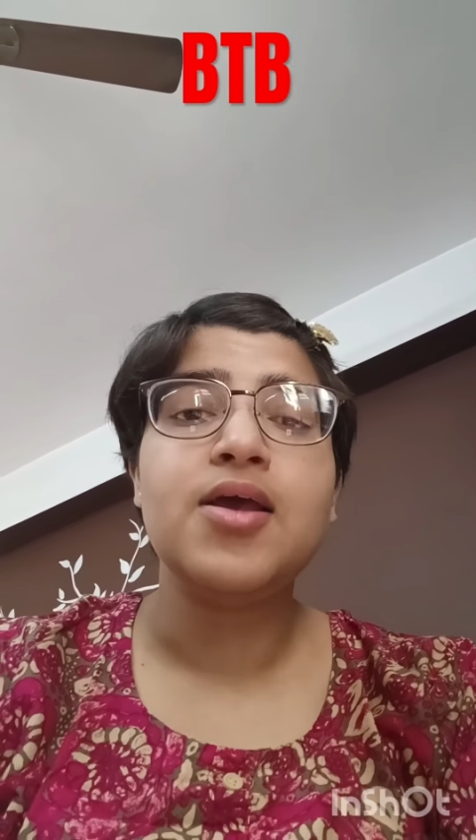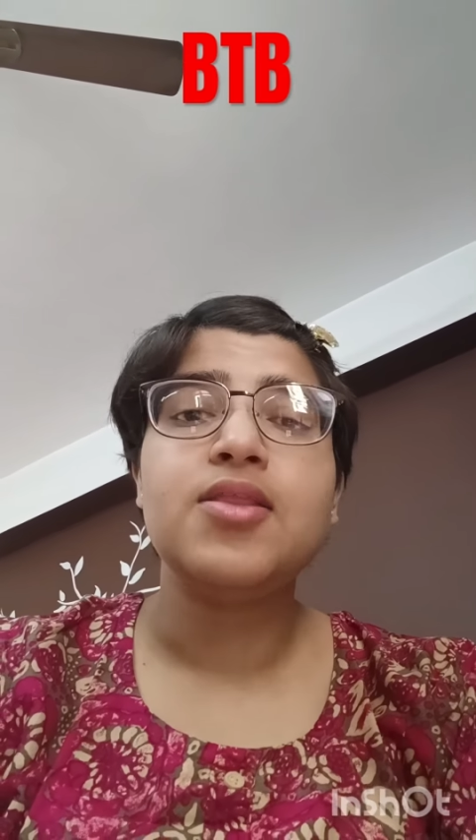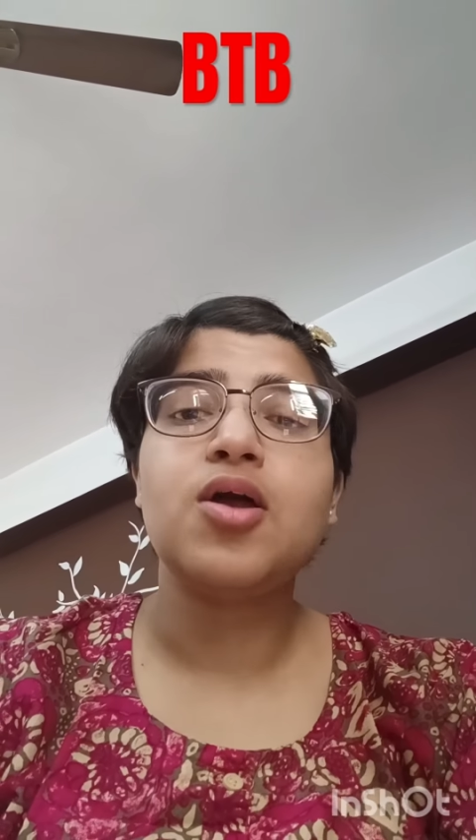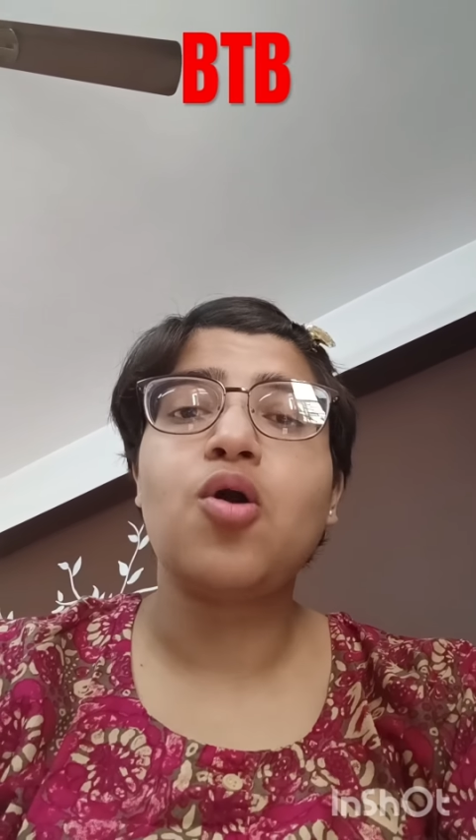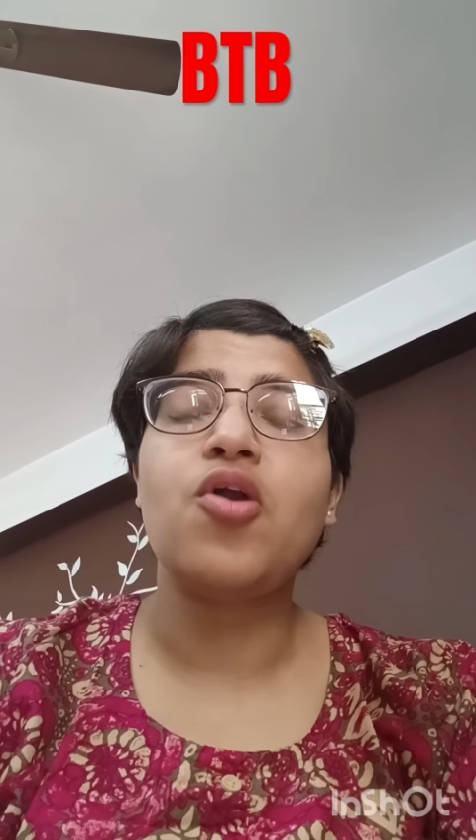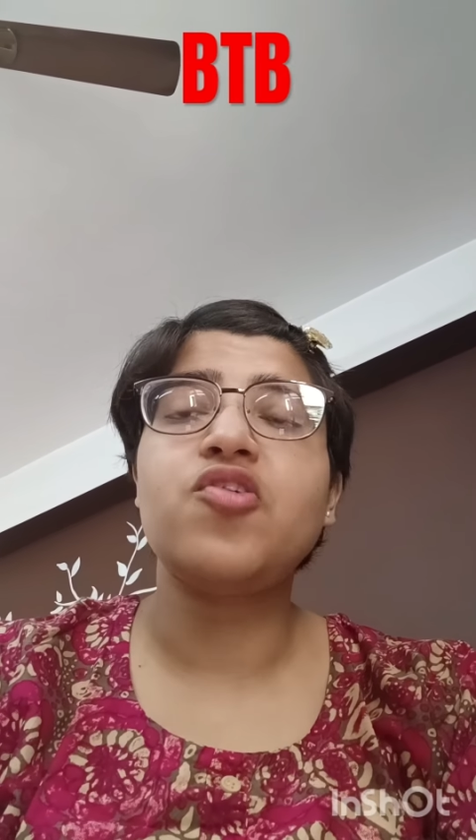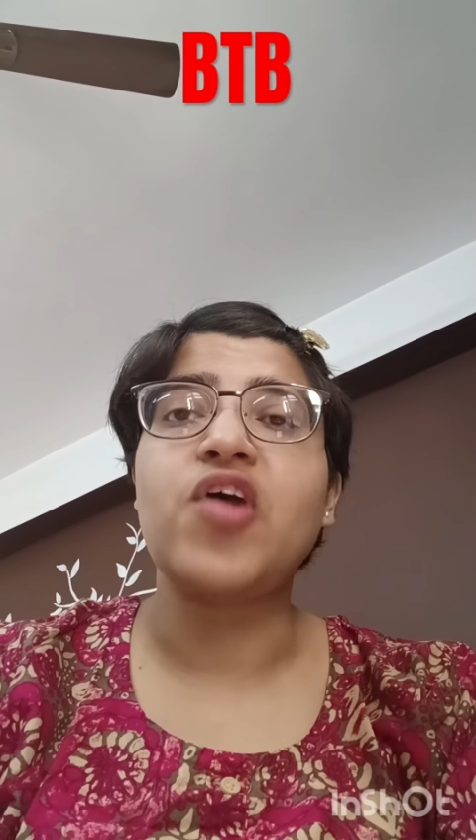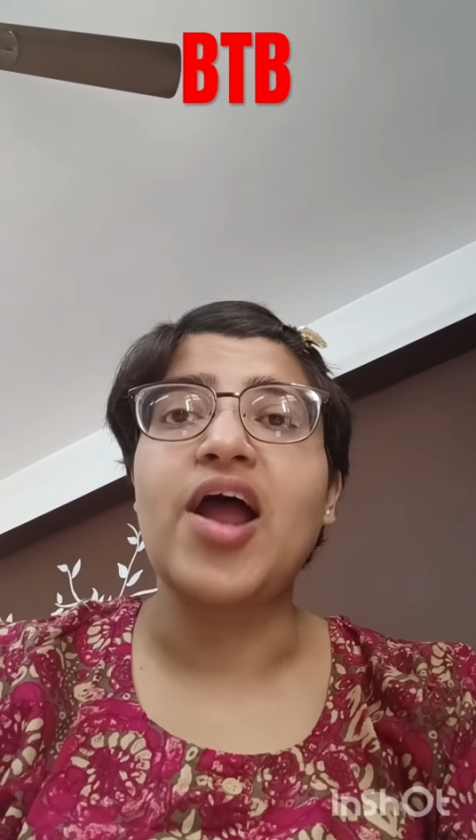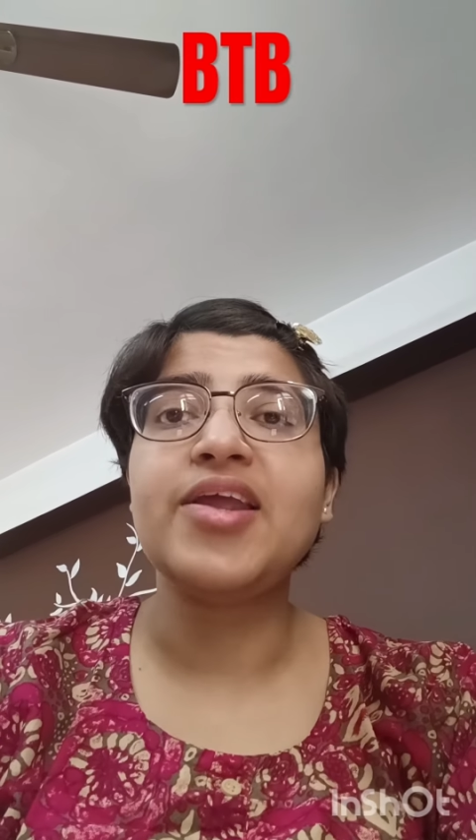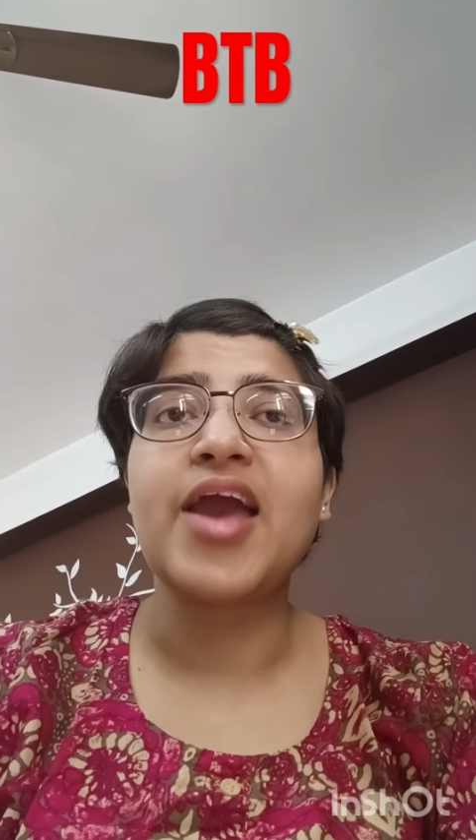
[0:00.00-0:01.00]
the
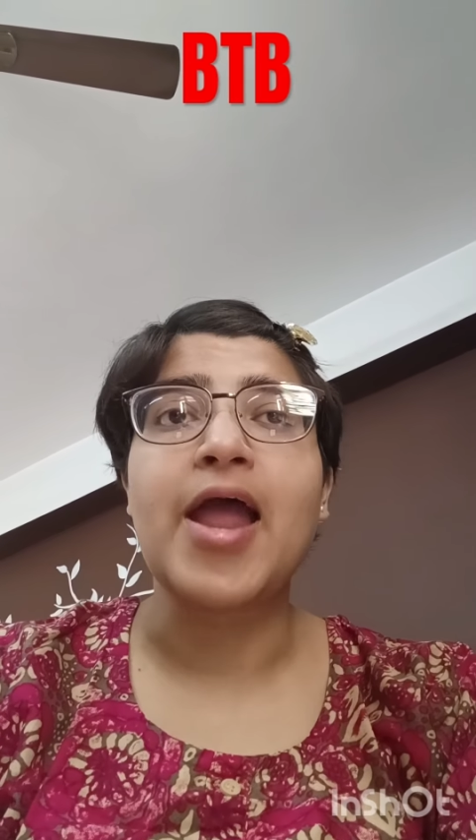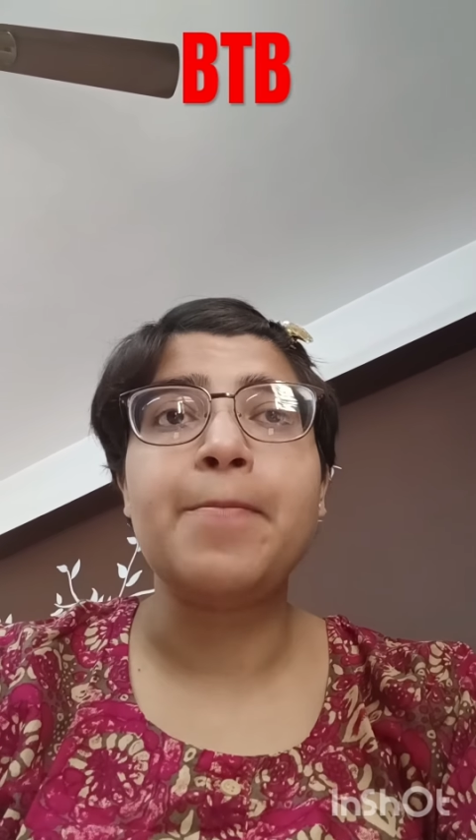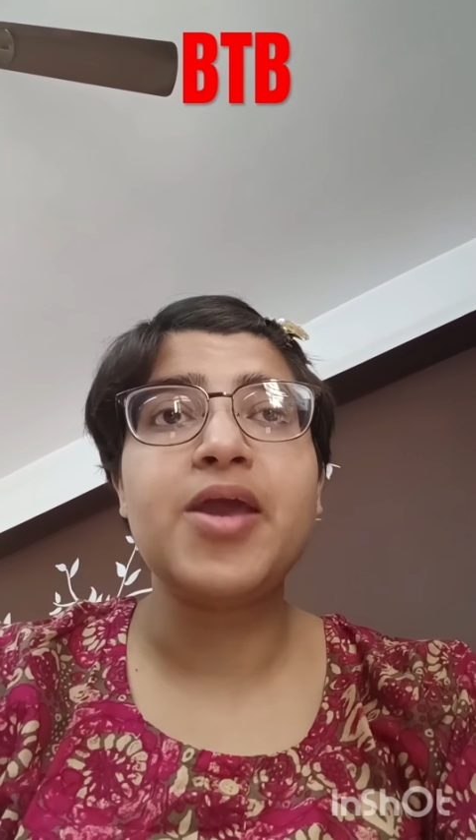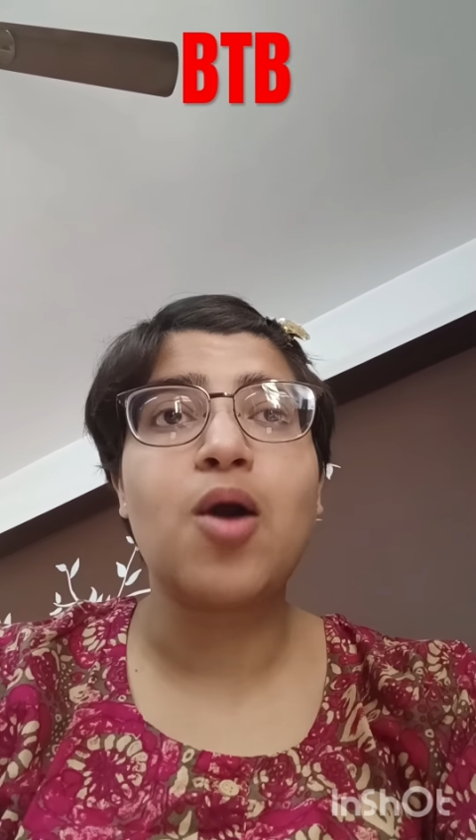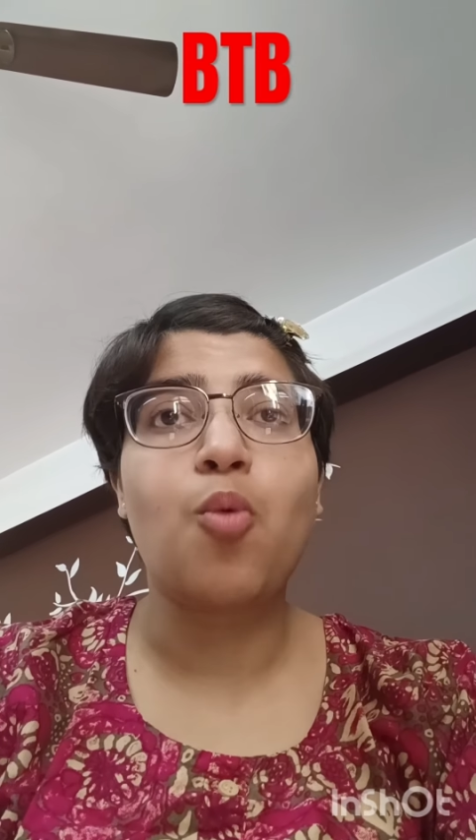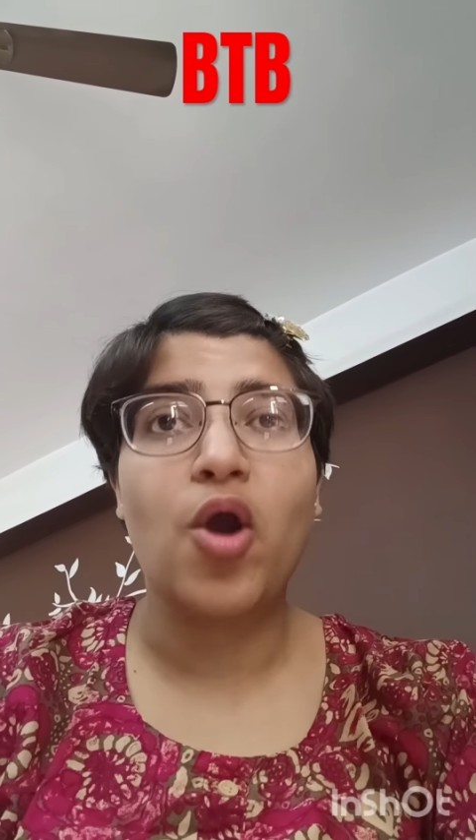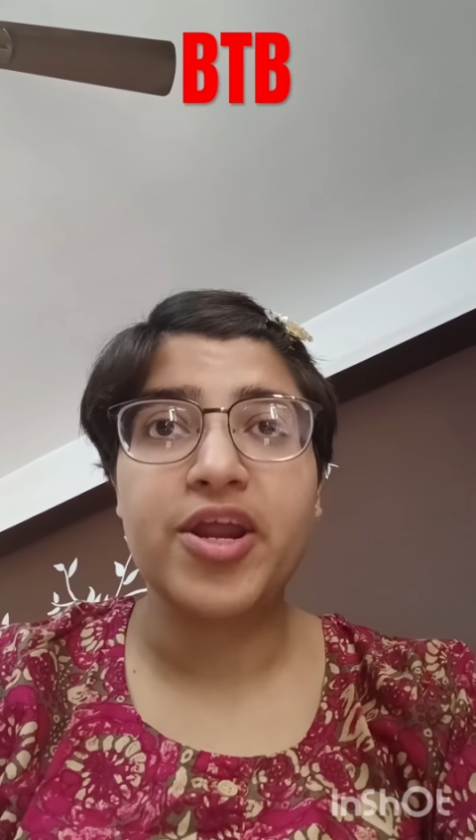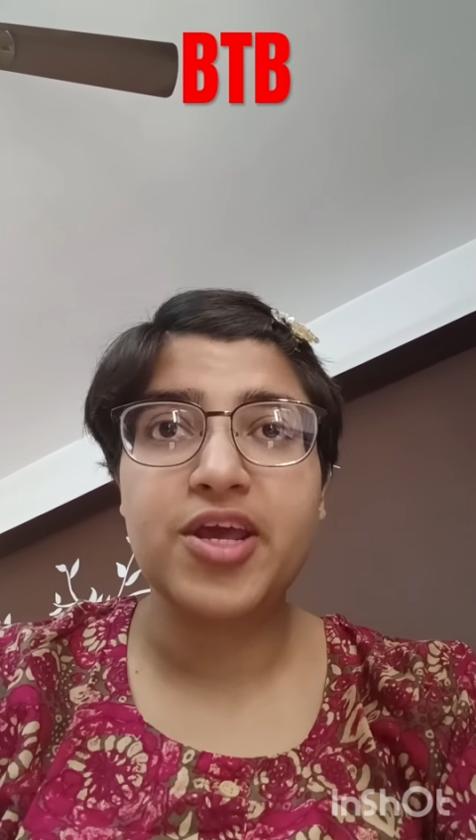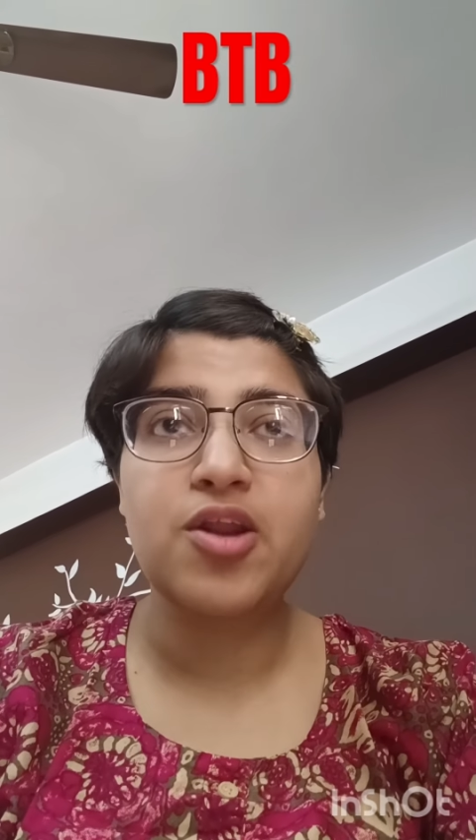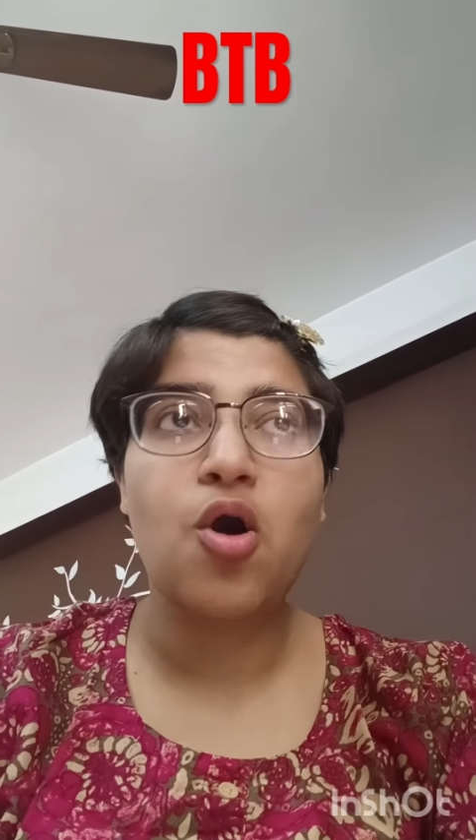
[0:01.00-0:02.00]
contract can be avoided